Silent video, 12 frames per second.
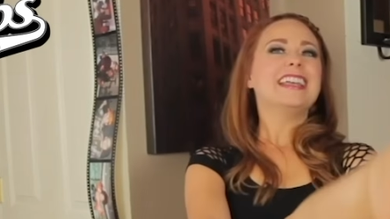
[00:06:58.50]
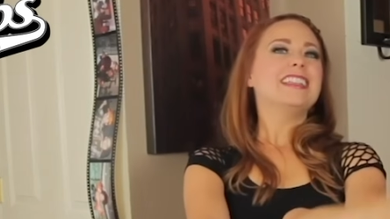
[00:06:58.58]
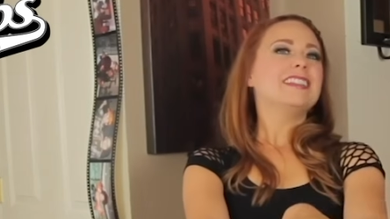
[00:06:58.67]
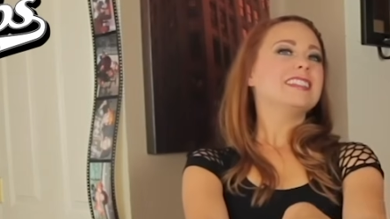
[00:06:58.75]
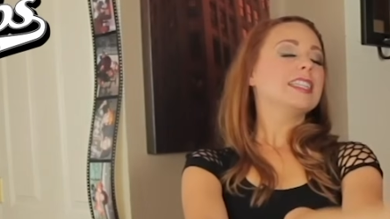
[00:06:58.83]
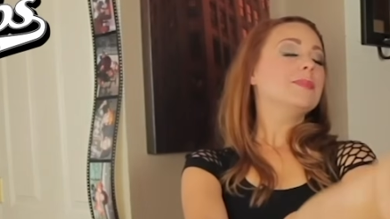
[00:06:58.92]

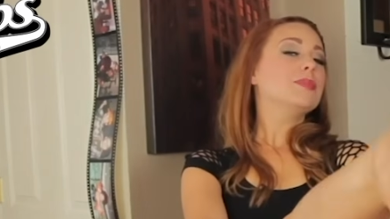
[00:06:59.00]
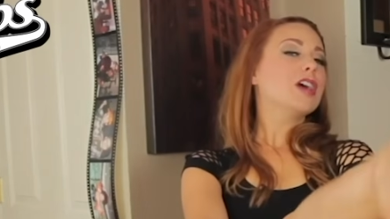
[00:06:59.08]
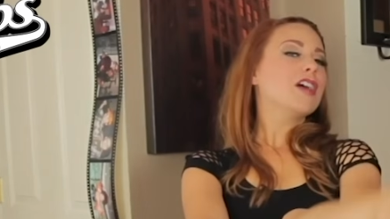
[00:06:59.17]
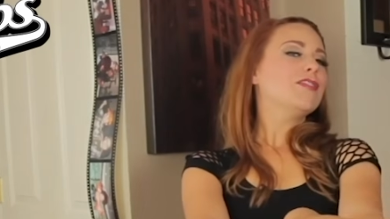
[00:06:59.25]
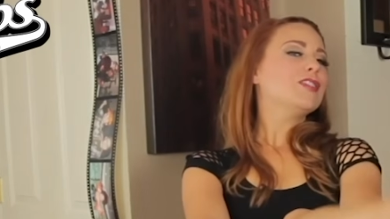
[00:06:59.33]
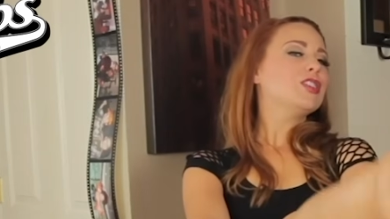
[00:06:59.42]
slipped
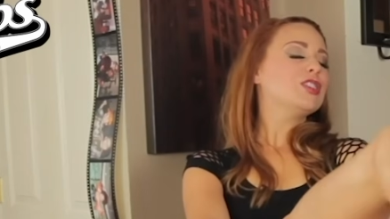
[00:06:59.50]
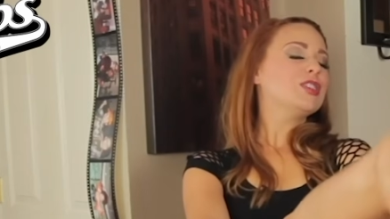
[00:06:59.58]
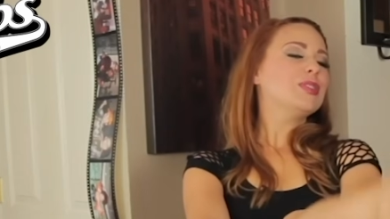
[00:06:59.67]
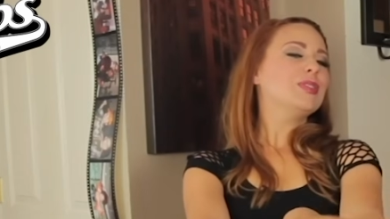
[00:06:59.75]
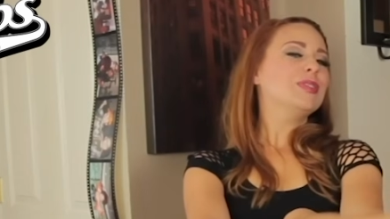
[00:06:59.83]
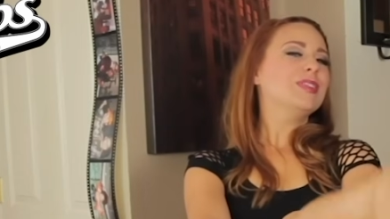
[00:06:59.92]
off a
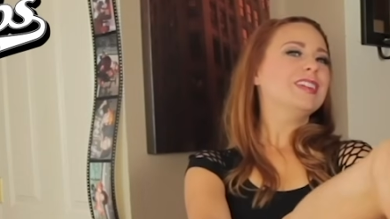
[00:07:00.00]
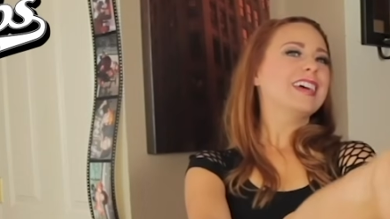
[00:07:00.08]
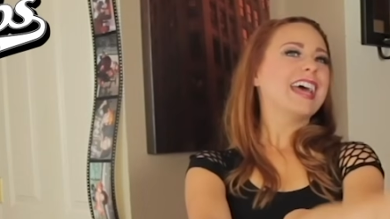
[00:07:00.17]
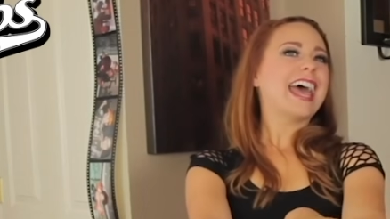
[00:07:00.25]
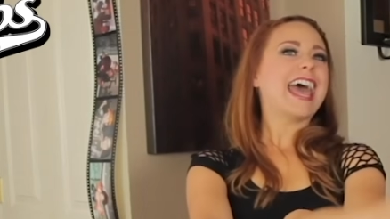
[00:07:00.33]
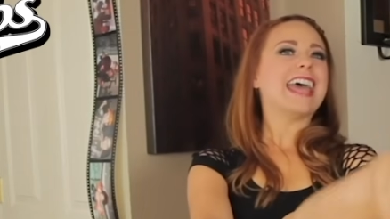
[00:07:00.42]
shoe,
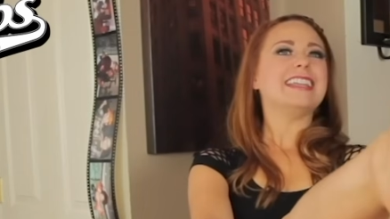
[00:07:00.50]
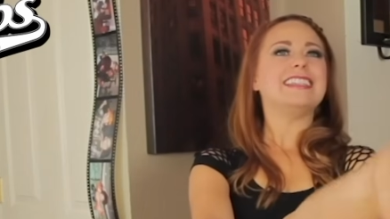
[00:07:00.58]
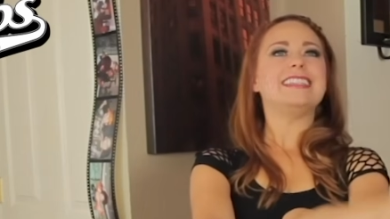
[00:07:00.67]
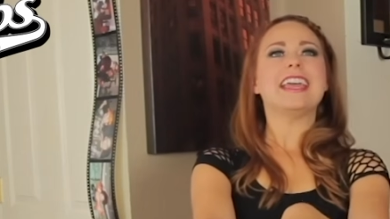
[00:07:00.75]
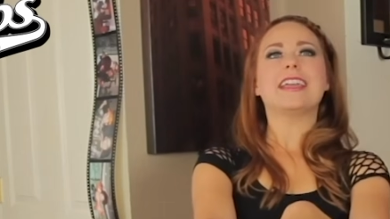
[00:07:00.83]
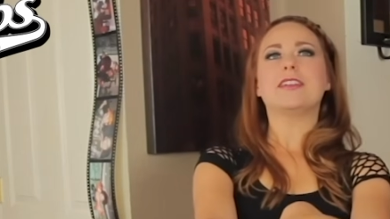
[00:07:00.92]
and
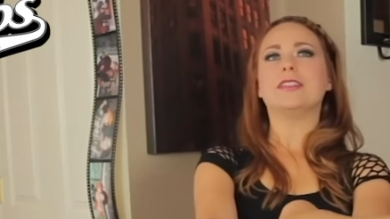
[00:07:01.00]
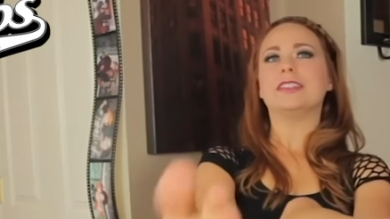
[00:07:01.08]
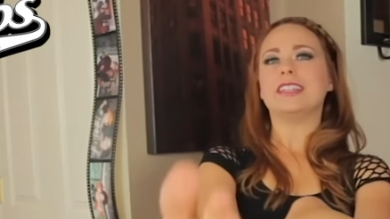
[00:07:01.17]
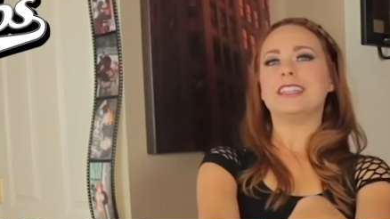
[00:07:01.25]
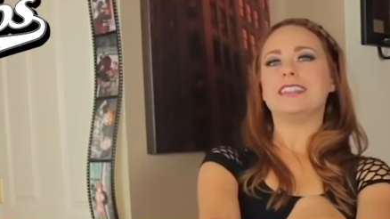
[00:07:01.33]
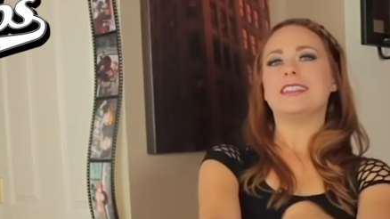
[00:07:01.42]
dangled
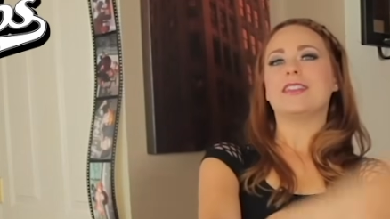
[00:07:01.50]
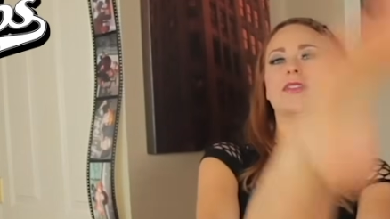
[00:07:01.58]
it